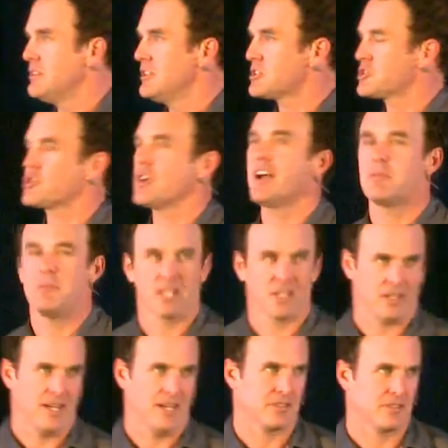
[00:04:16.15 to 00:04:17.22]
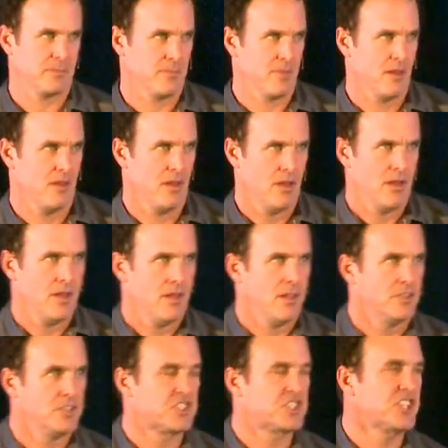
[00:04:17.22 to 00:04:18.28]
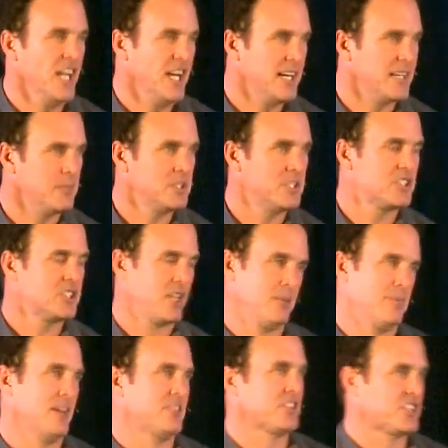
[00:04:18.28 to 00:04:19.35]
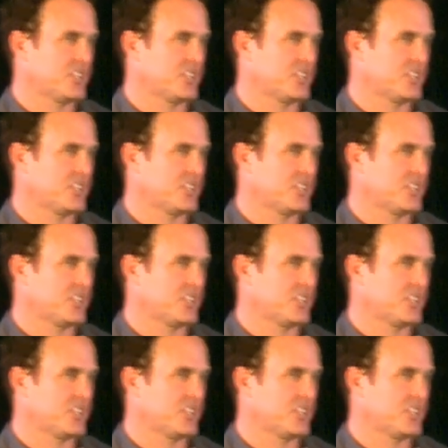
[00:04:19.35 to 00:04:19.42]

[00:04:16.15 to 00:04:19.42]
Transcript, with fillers: Astronomy class. The sun, let me just tell you about the